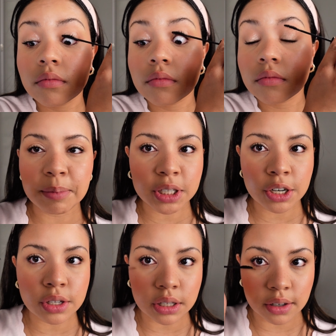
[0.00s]
And I'm just going
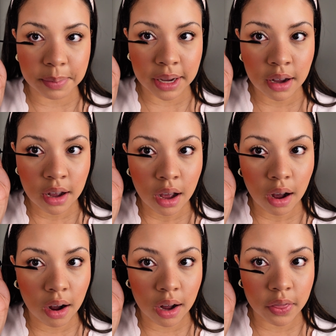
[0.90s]
to use a little bit
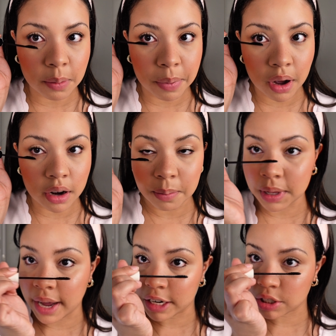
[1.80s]
on the bottom
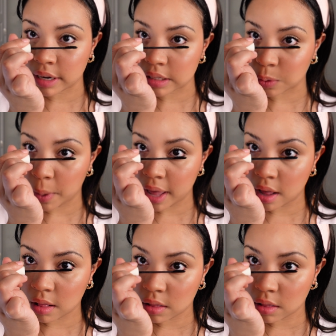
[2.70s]
lash as well.